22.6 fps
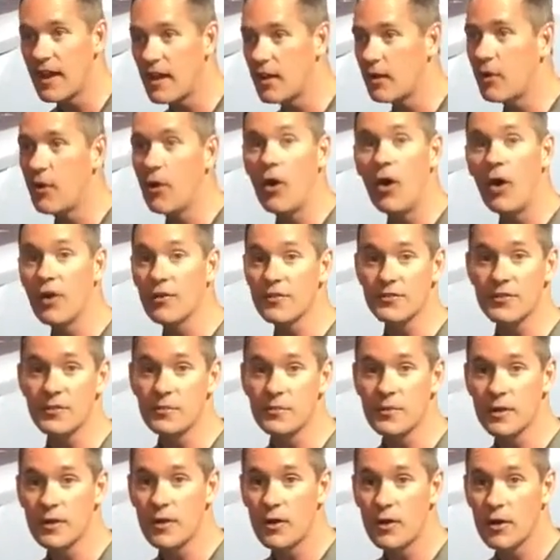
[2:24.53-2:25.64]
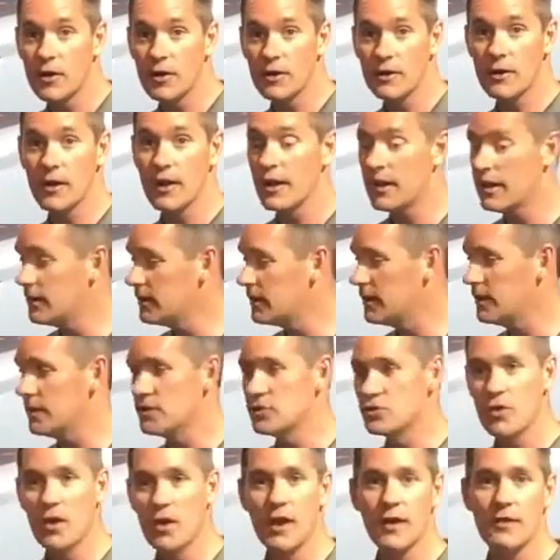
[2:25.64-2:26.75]
how awesome they are at night and
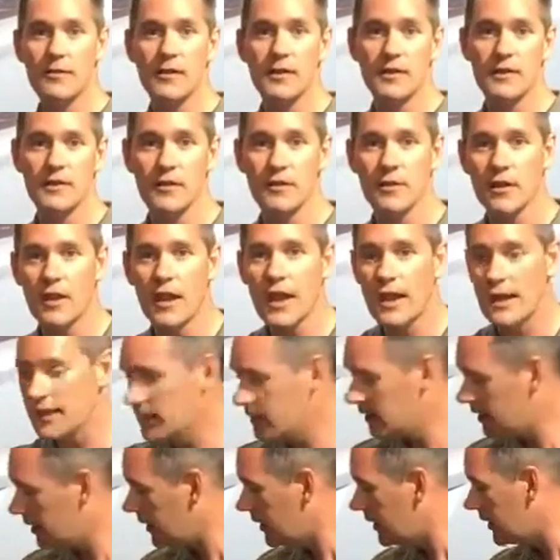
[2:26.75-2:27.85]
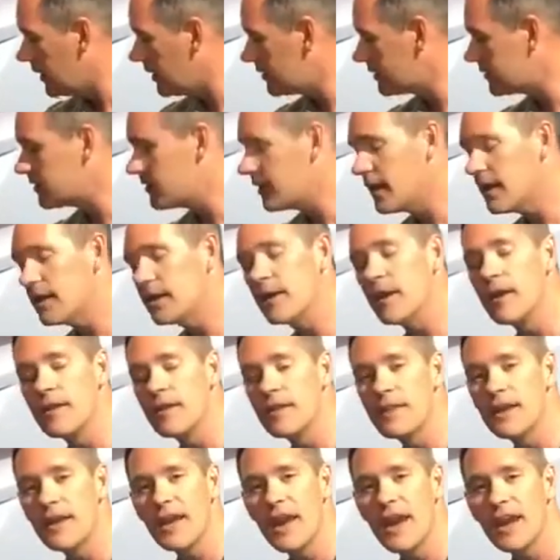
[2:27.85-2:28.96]
driving the light, is that
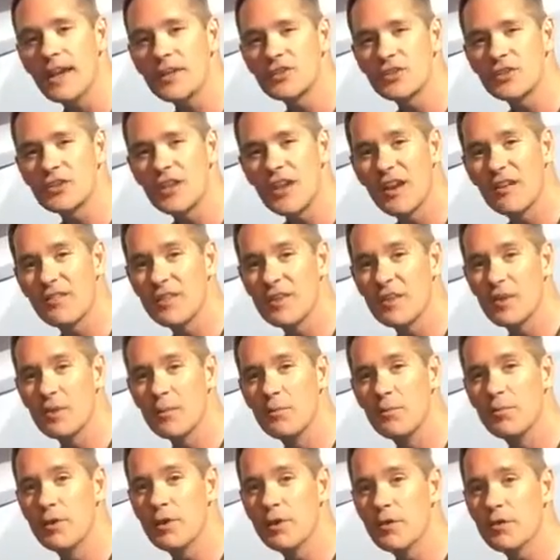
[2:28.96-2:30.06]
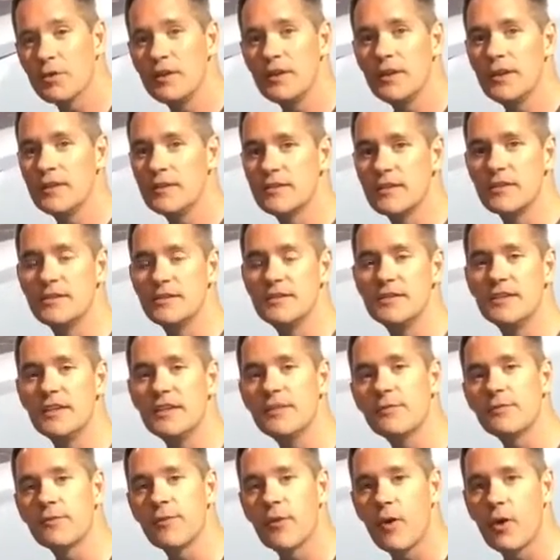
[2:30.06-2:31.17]
they actually have the ability to
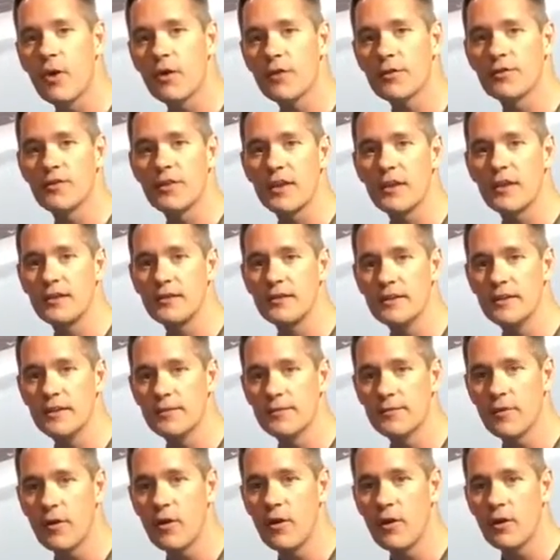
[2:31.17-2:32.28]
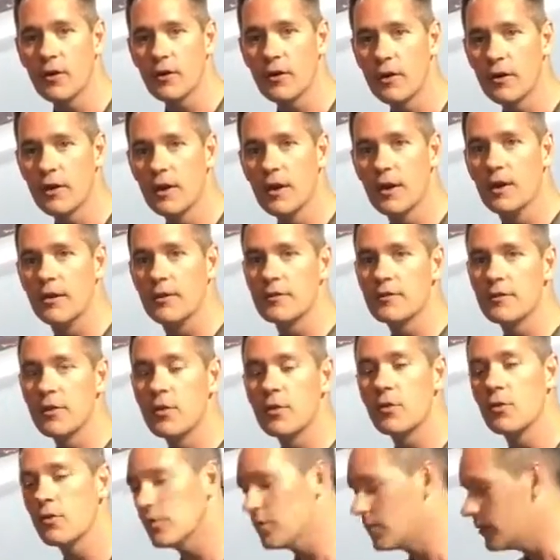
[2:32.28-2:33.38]
defrost and defog.
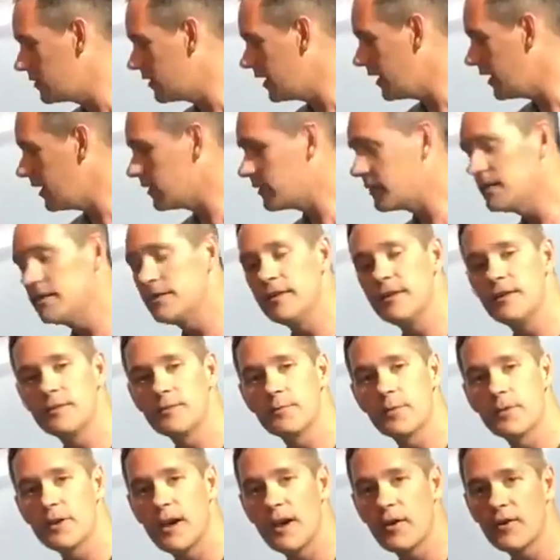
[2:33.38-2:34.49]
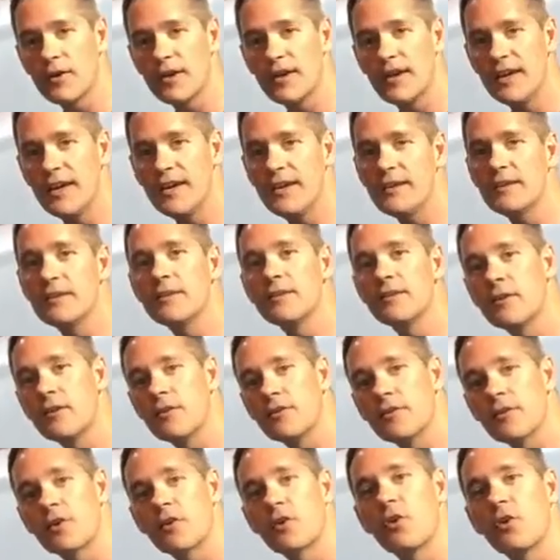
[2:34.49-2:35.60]
So the LEDs put out heat.
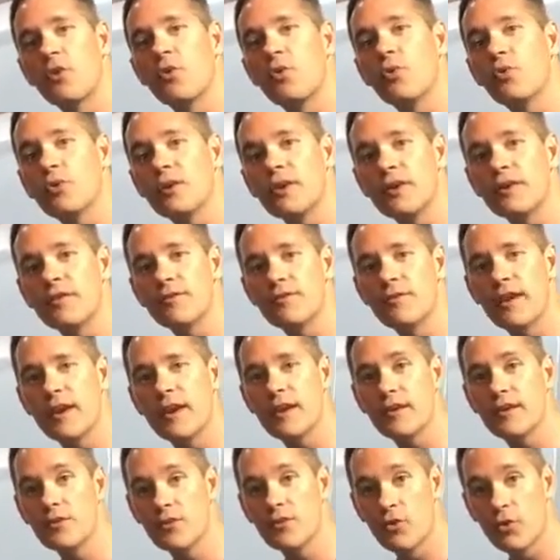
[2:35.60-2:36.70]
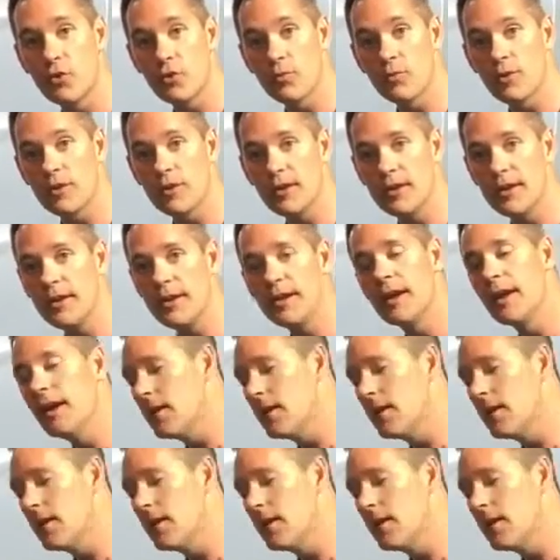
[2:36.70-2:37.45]
There's a cooling fan normally.